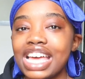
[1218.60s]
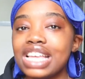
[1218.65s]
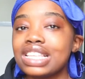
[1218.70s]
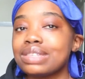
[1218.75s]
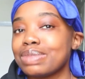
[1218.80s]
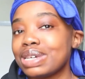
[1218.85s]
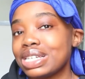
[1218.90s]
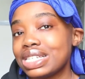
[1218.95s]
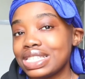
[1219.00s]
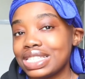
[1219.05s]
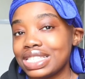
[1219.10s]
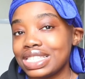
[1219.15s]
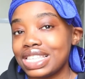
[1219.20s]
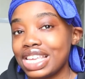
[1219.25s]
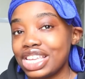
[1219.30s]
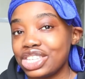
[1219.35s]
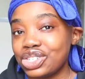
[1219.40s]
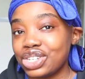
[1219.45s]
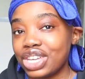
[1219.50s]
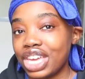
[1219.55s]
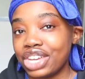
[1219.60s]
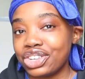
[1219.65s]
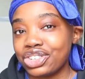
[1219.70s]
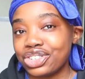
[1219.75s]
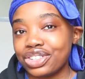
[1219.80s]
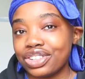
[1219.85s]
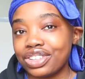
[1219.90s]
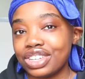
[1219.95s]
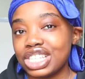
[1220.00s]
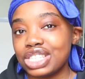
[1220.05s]
as much as it's
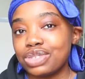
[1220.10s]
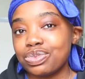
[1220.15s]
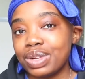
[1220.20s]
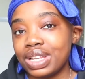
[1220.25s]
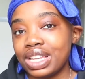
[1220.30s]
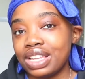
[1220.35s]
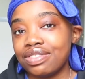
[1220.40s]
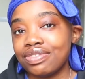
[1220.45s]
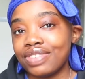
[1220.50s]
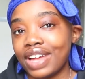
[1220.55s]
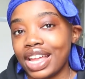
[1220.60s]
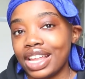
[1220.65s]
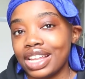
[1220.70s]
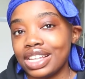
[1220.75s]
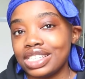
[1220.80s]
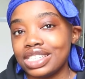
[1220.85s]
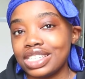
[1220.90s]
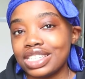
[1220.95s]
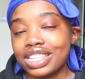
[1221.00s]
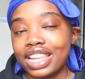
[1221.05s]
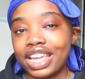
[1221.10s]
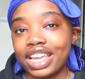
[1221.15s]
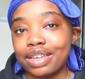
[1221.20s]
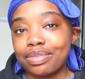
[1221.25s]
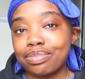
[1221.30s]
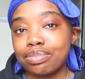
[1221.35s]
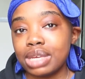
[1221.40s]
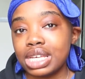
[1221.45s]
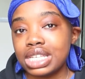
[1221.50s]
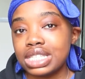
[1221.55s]
educational, it's really fun just
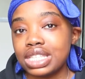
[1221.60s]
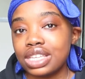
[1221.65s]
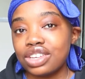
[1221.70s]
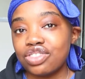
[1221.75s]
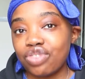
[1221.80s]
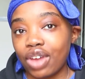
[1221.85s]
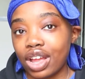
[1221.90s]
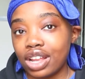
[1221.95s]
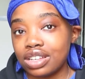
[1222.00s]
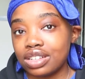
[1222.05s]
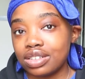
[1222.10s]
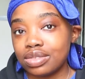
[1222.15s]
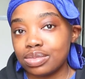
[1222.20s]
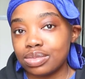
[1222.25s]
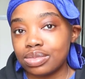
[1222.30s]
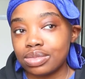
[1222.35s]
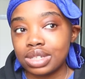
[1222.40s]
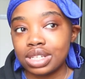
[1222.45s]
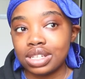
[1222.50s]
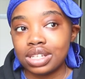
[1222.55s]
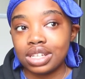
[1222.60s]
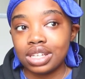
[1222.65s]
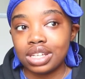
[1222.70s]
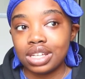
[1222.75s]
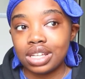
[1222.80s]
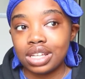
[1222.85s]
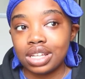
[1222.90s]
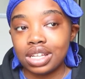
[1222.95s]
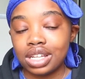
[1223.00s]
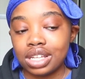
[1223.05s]
like mixing random,
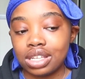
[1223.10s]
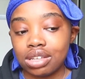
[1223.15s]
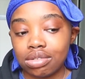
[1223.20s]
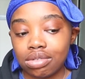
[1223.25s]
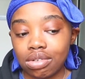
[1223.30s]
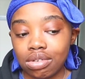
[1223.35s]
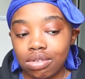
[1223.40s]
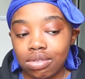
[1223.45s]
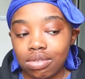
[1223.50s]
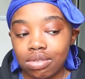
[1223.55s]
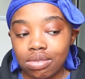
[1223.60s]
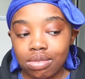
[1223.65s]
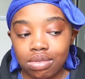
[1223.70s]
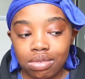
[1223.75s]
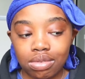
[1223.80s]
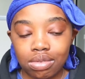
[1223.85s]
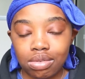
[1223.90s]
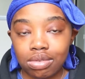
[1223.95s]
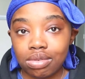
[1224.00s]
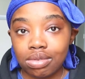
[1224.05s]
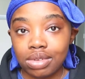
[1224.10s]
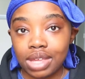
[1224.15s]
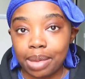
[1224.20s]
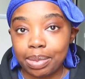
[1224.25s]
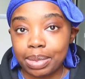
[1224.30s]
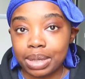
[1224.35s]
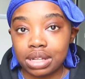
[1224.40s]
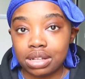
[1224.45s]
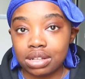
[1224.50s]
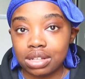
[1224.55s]
you know,
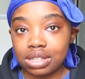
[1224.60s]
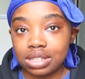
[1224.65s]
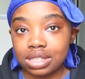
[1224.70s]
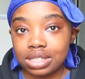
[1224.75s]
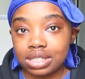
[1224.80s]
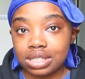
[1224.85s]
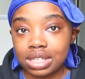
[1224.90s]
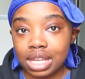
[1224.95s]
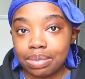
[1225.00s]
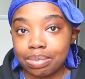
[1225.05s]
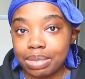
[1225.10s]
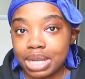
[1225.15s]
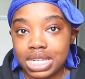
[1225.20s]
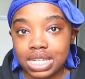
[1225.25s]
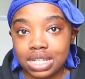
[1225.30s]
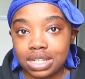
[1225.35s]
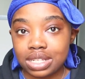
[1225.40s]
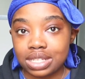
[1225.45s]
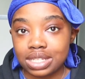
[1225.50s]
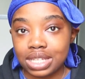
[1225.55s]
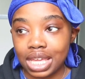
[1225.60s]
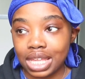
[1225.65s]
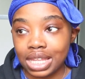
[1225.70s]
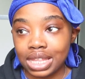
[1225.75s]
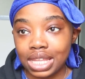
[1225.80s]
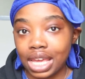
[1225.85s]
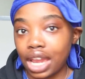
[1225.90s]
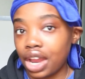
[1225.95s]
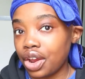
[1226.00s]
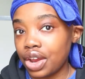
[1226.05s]
chemicals and metals
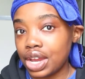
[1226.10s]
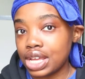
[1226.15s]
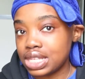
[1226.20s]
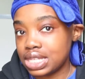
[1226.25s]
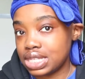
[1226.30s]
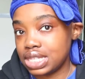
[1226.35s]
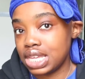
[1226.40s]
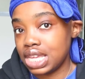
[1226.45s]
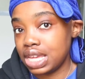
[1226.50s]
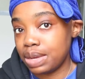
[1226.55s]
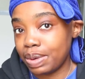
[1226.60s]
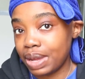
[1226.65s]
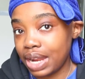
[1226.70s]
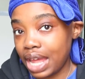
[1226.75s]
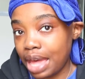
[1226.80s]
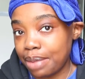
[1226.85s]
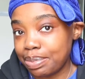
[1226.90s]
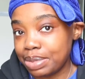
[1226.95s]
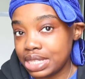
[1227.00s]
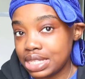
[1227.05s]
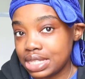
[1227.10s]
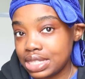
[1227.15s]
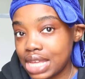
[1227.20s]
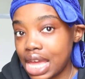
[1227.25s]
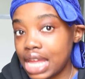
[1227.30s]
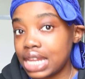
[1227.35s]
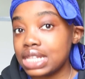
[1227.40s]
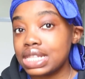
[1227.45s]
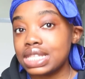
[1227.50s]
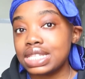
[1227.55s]
in there and seeing what happens.
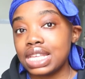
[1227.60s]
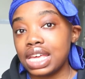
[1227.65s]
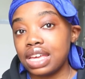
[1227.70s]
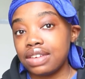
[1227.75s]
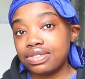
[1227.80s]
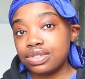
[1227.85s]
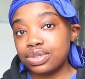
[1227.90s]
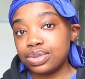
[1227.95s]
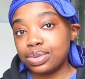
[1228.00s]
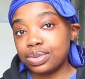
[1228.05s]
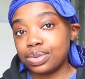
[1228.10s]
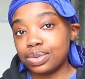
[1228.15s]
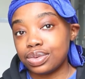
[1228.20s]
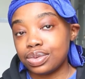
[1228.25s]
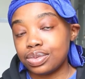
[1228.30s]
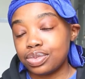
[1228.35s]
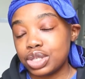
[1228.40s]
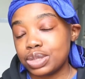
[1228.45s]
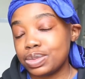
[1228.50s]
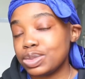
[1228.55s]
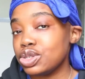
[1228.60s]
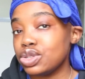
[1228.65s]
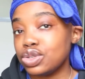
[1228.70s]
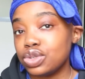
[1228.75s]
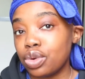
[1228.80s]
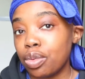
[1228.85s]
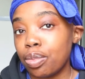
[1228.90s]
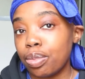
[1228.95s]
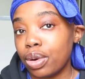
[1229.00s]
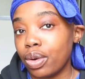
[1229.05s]
And it's safe too, which means
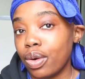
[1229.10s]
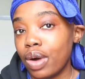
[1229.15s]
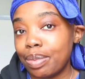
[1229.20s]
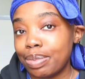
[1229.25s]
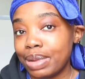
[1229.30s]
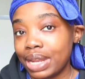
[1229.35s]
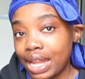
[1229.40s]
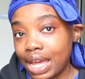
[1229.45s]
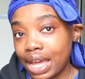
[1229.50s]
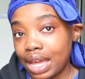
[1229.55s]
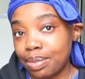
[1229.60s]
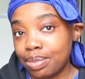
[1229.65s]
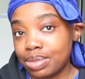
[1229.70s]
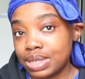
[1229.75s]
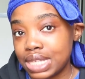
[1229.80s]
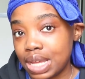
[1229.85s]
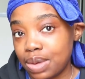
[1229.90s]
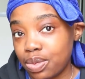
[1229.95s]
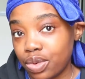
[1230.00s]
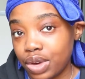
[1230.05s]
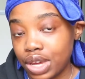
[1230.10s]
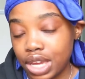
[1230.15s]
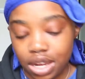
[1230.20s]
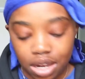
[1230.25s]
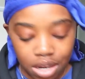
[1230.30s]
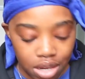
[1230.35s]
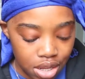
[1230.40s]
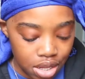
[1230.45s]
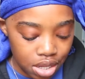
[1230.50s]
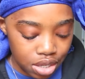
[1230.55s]
you don't blow up a lab somewhere.
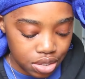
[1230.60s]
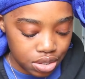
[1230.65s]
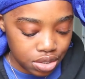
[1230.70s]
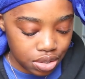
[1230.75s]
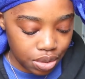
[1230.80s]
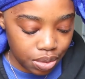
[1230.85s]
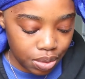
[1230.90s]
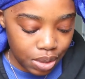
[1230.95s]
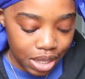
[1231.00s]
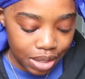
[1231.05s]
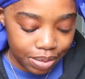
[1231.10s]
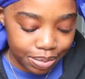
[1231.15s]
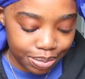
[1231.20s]
So